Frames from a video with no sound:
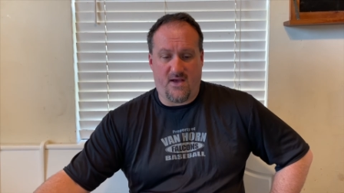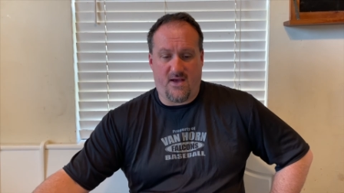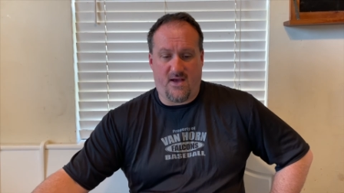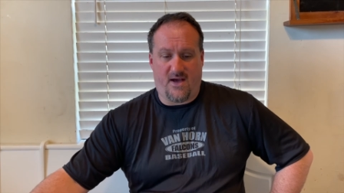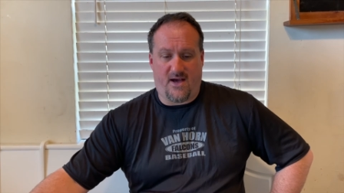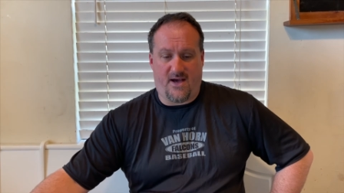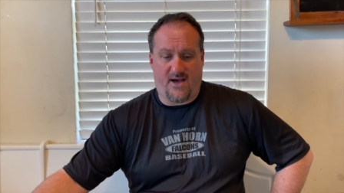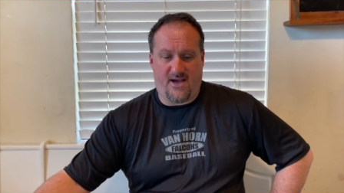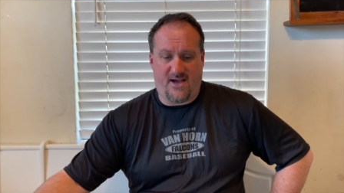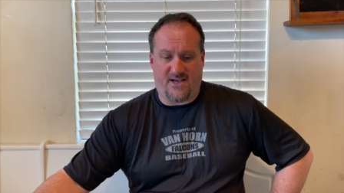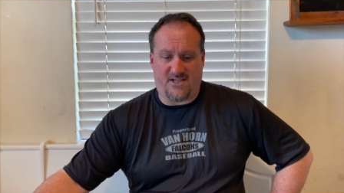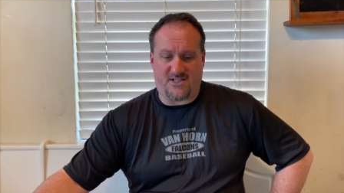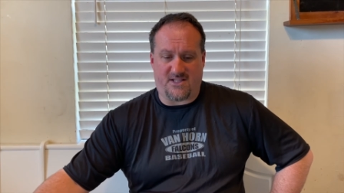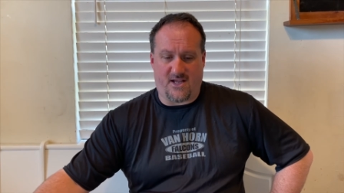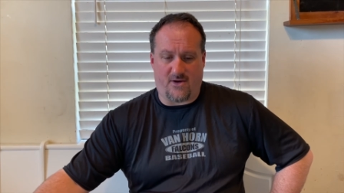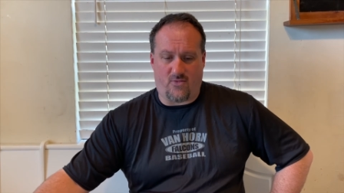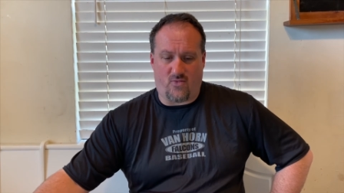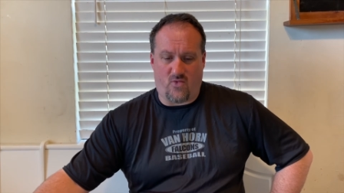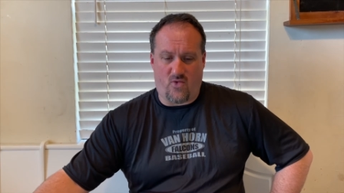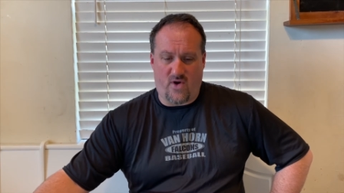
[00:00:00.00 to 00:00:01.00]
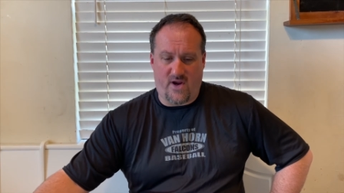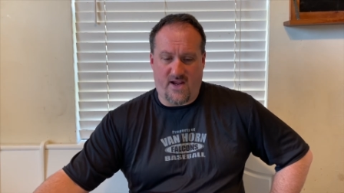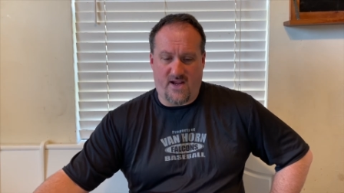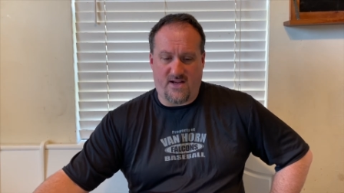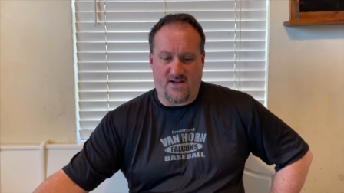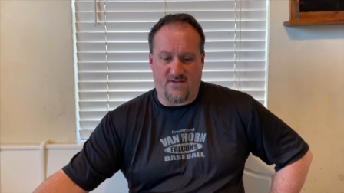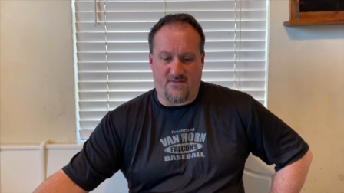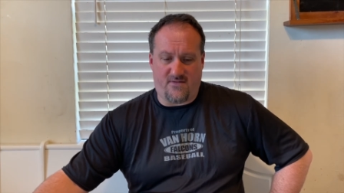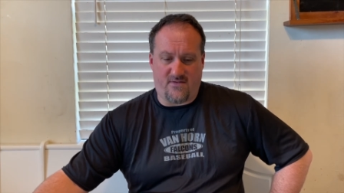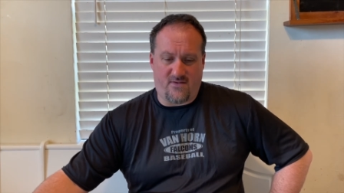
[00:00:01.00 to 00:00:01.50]
As they
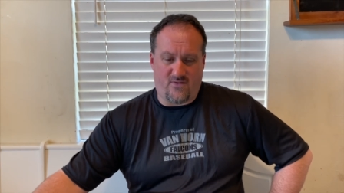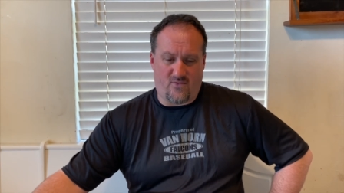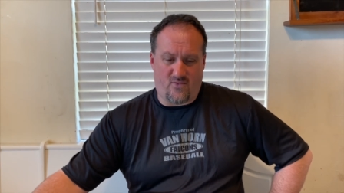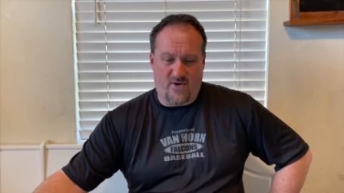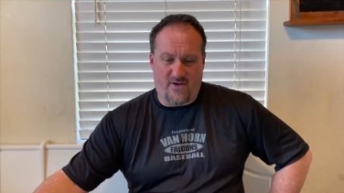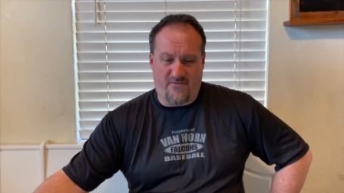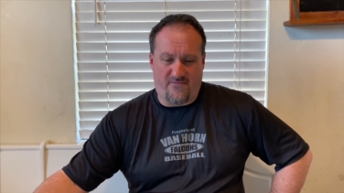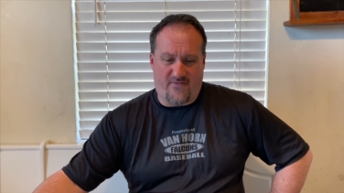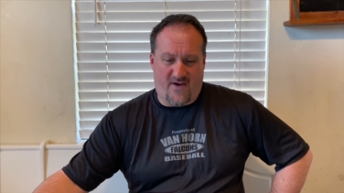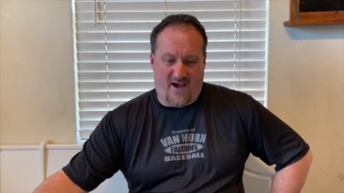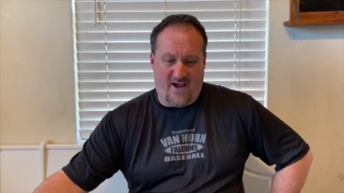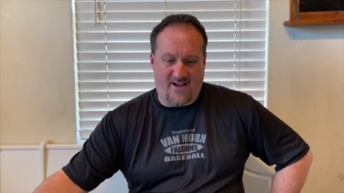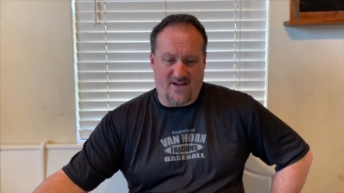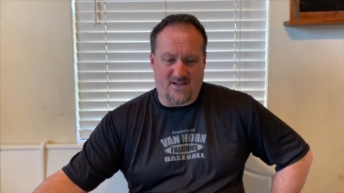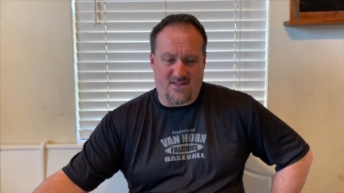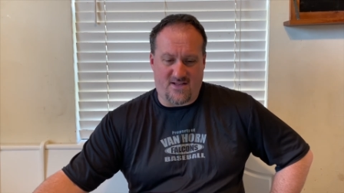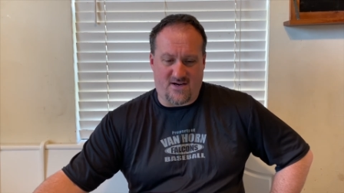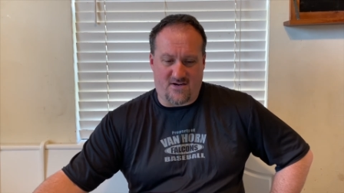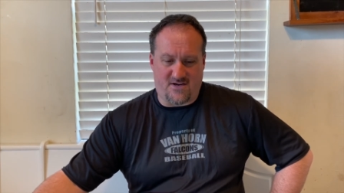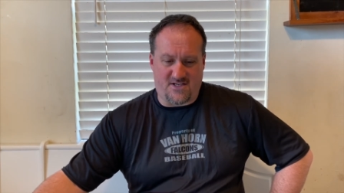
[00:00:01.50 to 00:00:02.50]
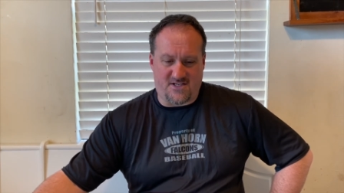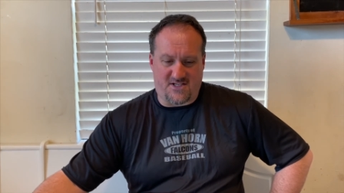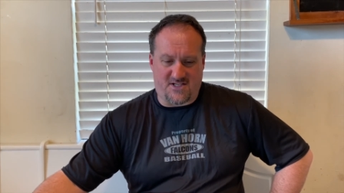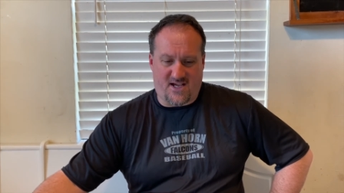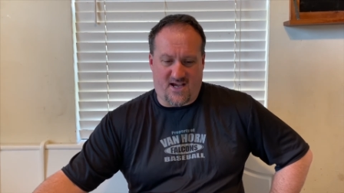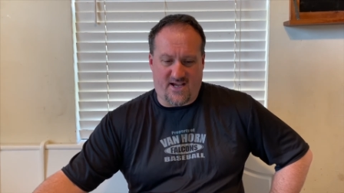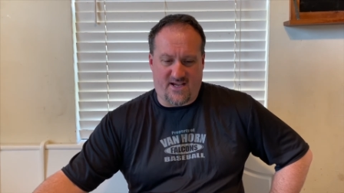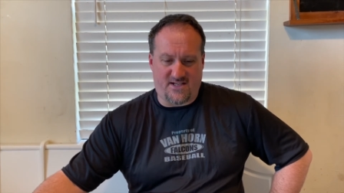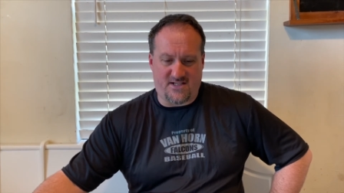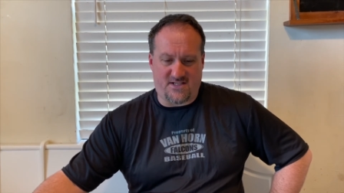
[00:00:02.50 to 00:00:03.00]
refined their
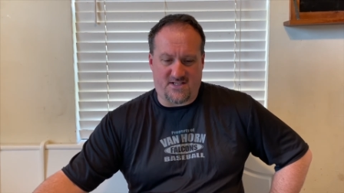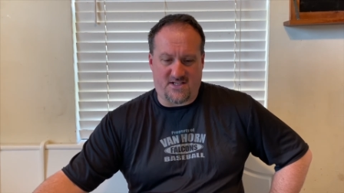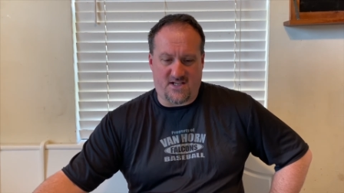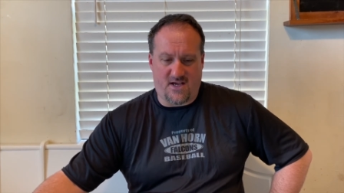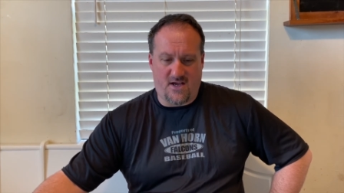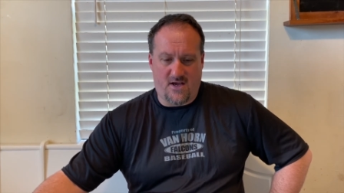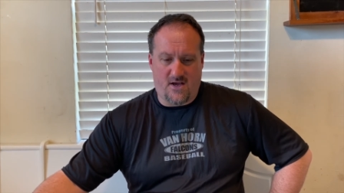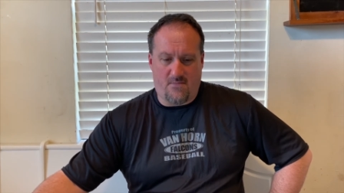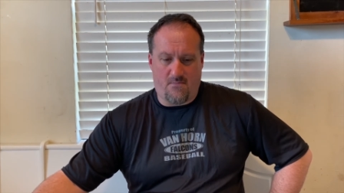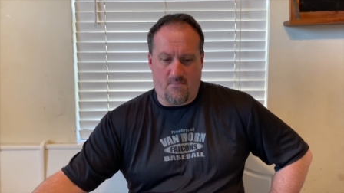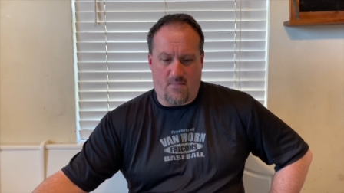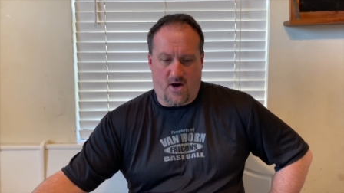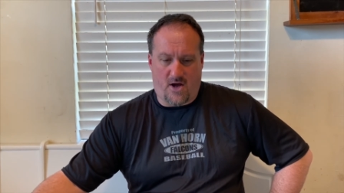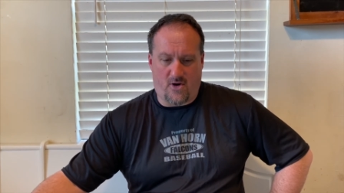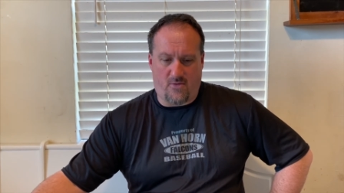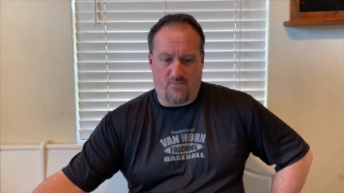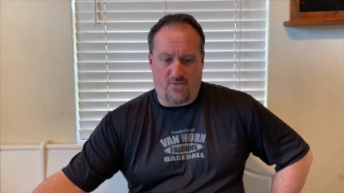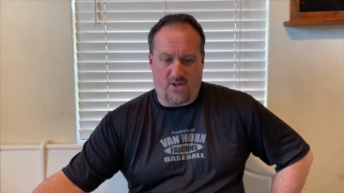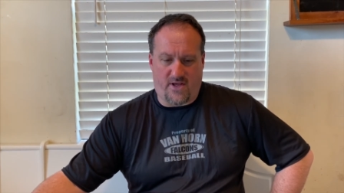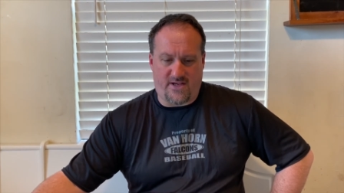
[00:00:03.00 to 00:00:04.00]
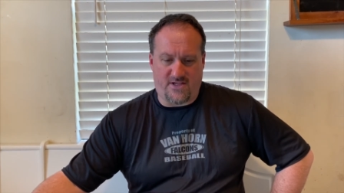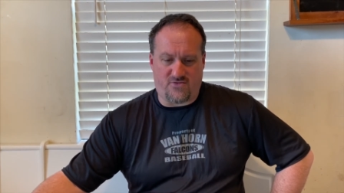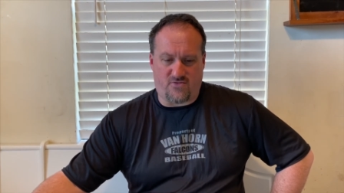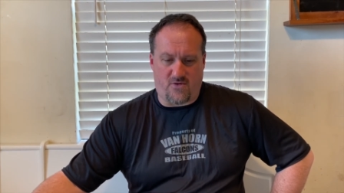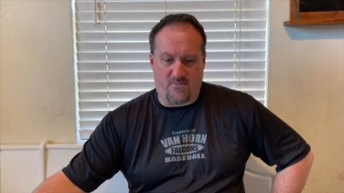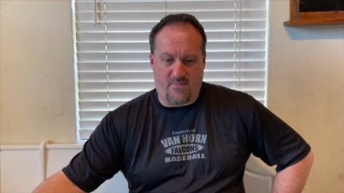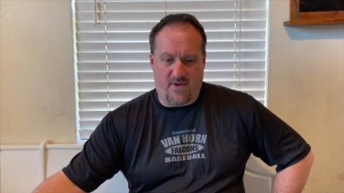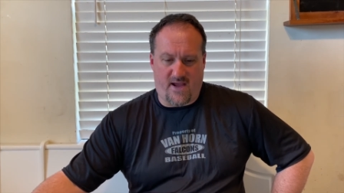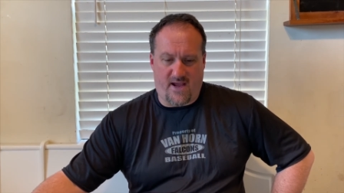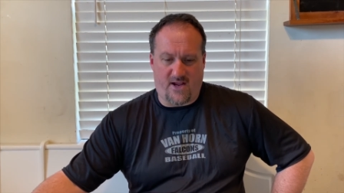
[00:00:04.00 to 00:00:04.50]
designs, monoplanes were
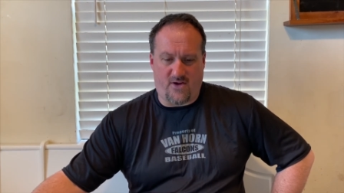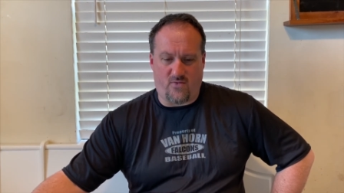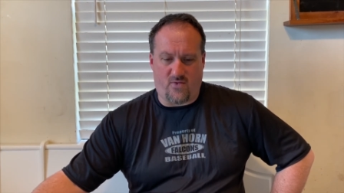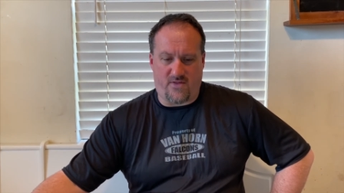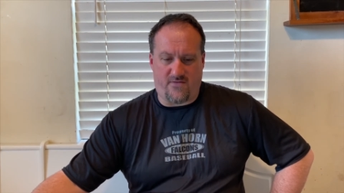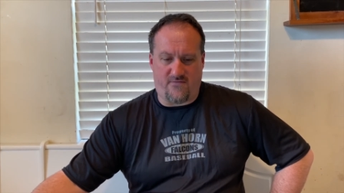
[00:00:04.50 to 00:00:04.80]
made with